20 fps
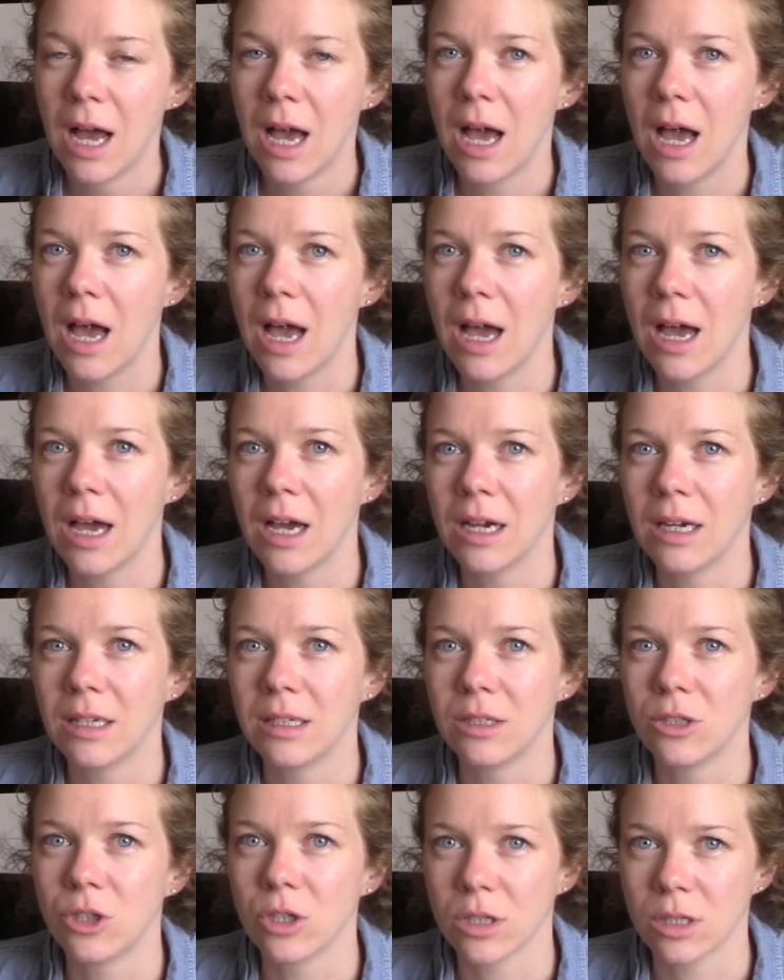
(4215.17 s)

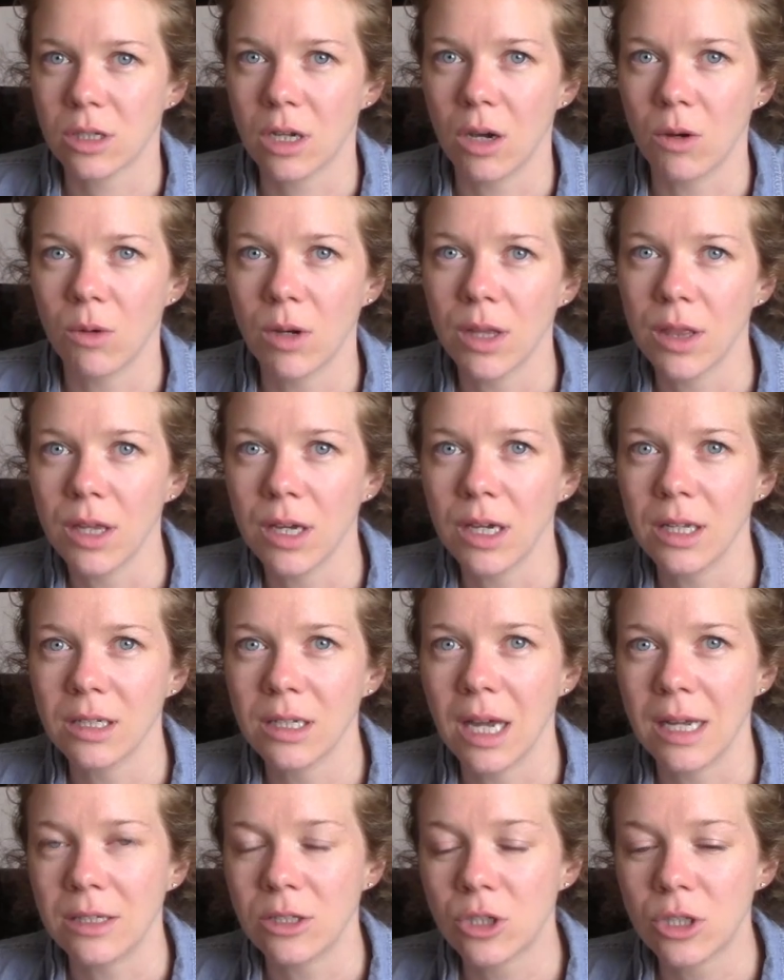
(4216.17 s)
and just go with it.
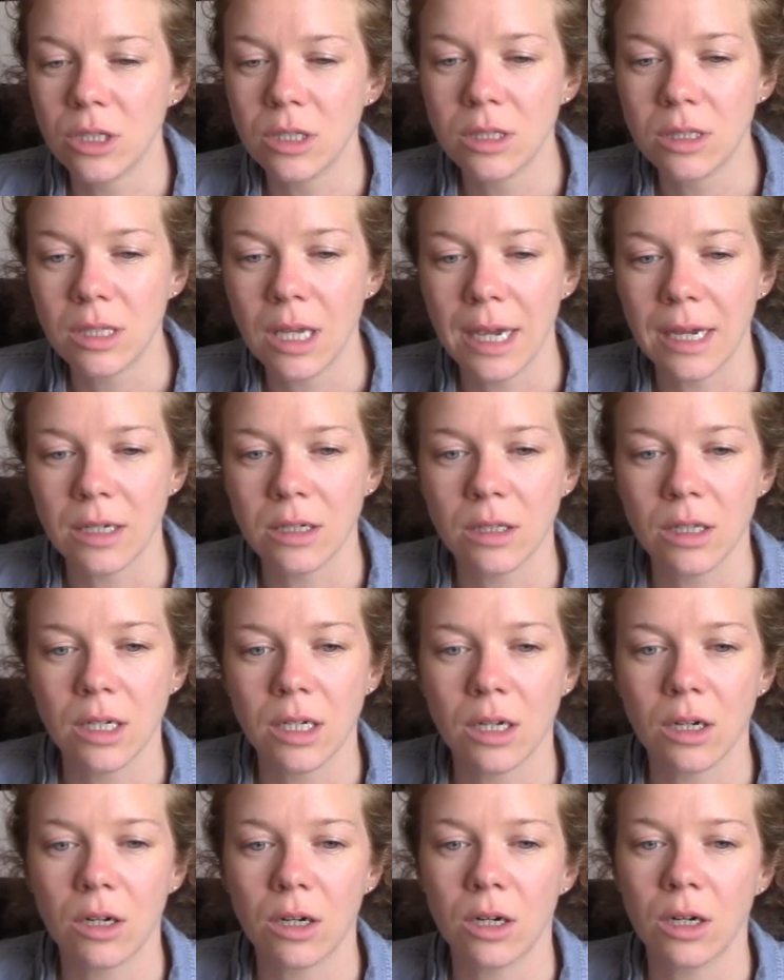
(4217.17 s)
And she's
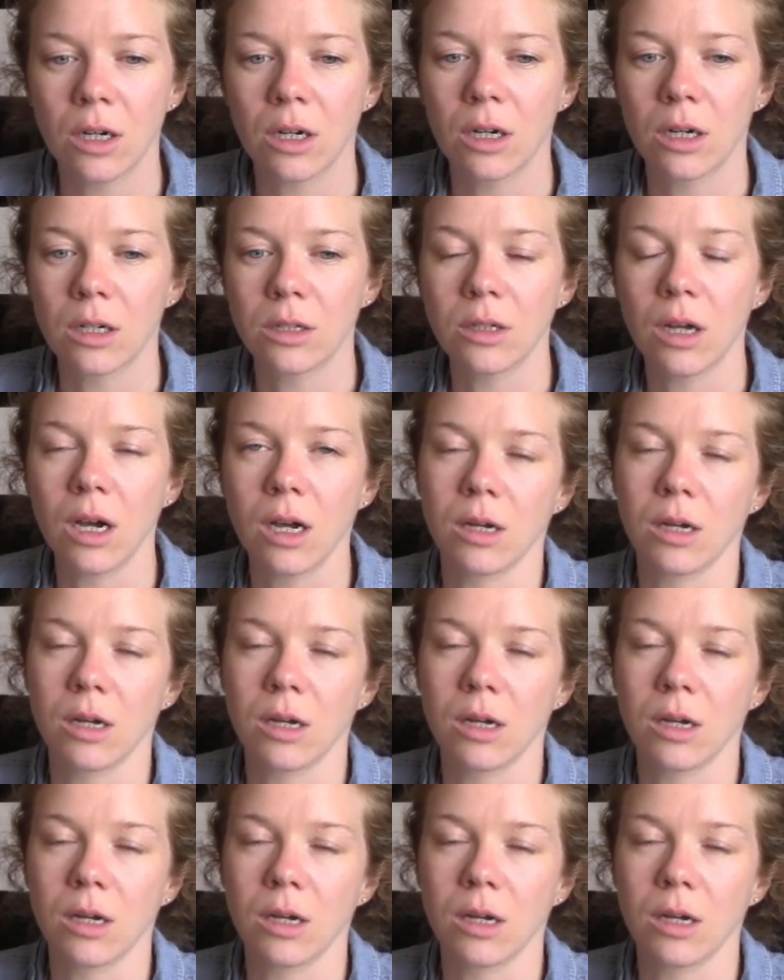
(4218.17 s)
handling her